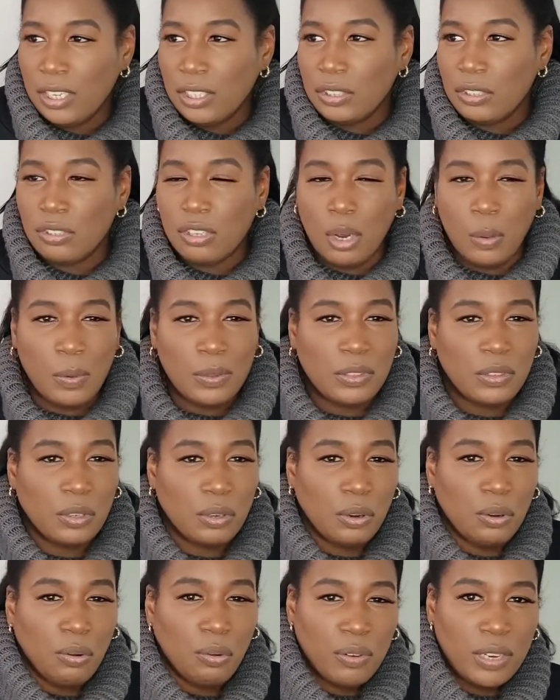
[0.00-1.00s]
you go with your
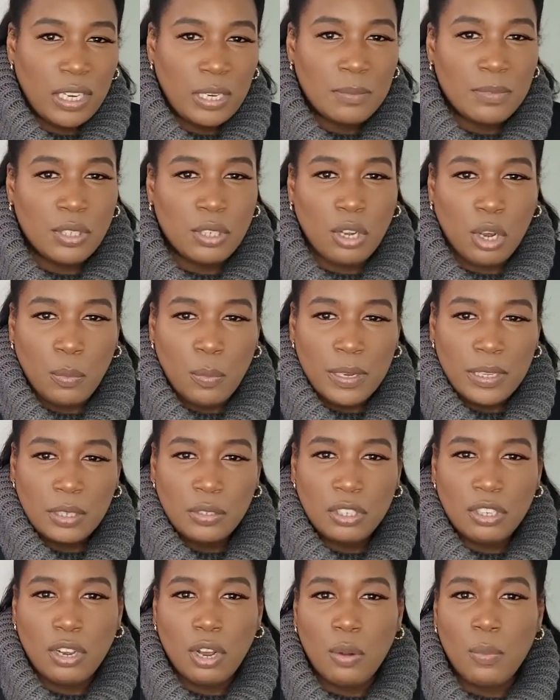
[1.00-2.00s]
creams, you go
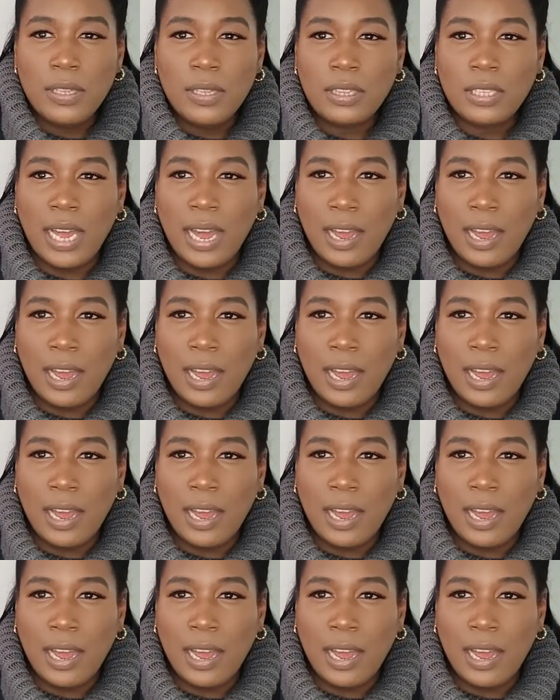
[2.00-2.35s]
with